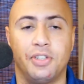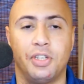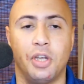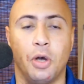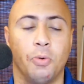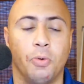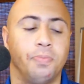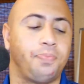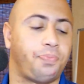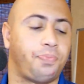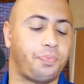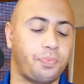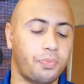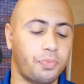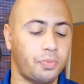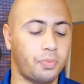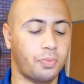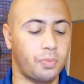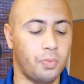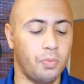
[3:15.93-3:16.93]
So
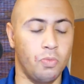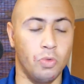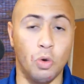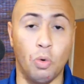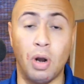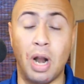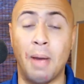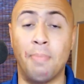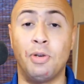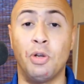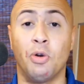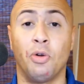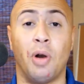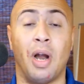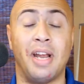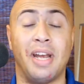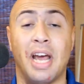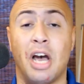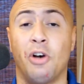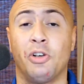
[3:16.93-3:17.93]
what I'm doing
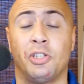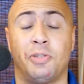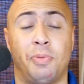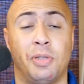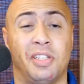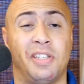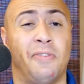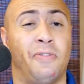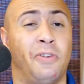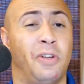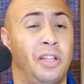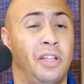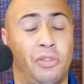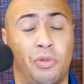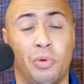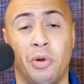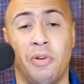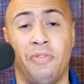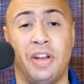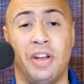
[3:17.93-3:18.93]
right now is specifically
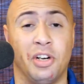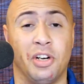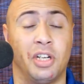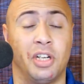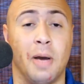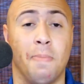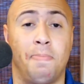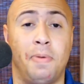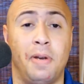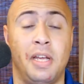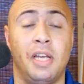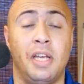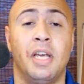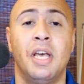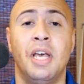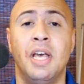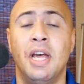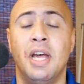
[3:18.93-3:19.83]
through a vendor company.